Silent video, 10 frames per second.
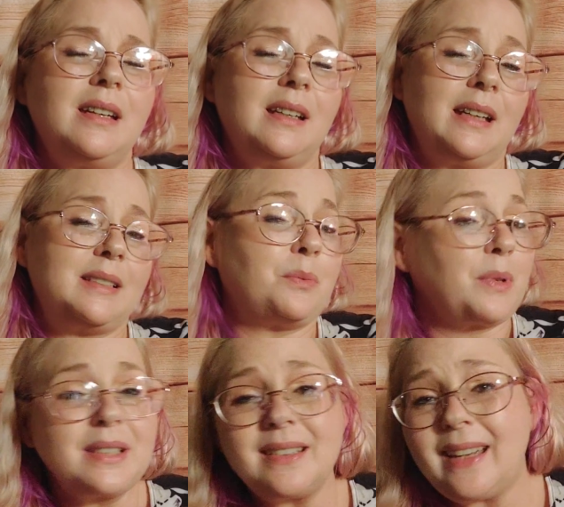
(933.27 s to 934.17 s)
Because it
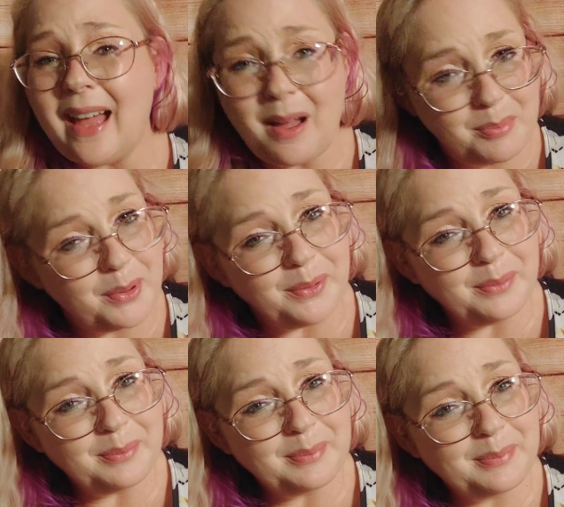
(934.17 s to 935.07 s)
wasn't an apple.
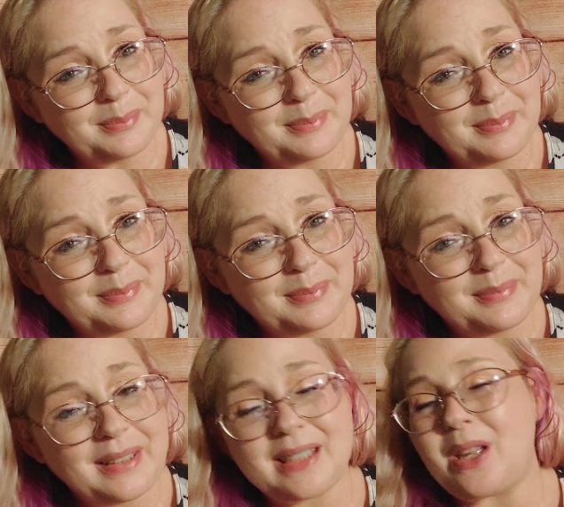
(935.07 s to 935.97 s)

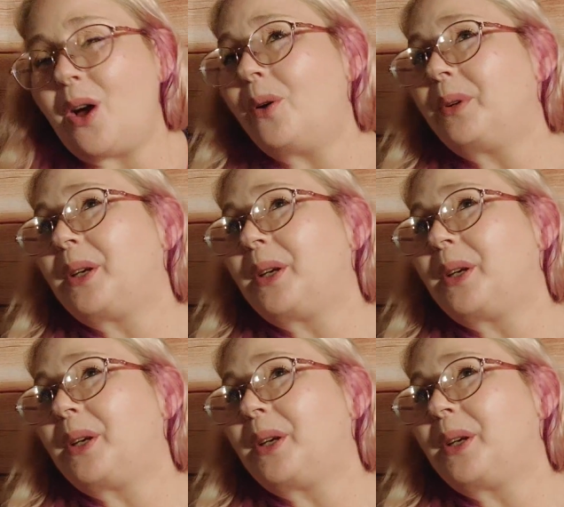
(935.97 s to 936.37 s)
All we